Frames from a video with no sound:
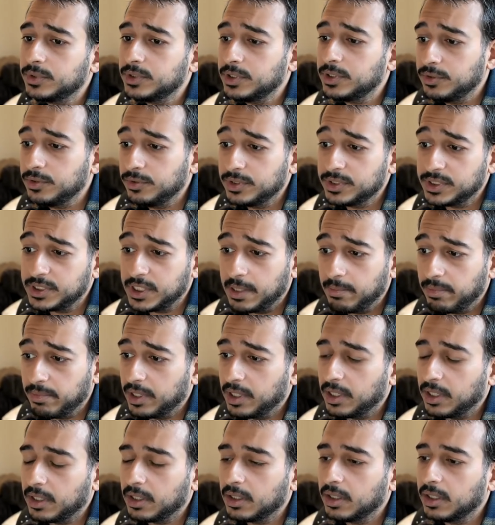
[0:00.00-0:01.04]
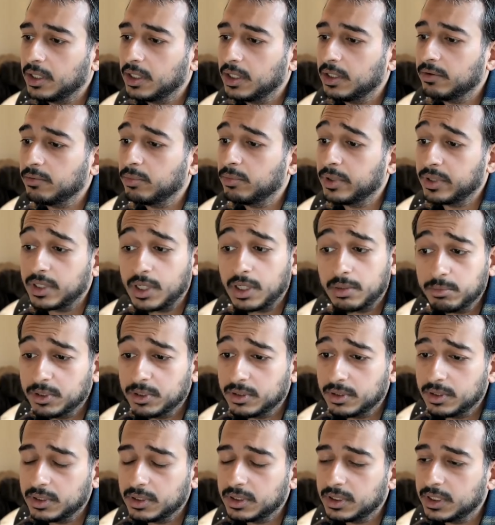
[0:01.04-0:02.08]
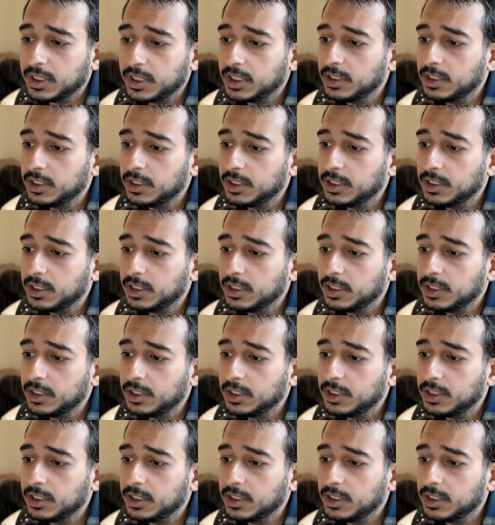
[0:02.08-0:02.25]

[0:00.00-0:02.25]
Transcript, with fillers: to do the same thing uh, with Gumroad.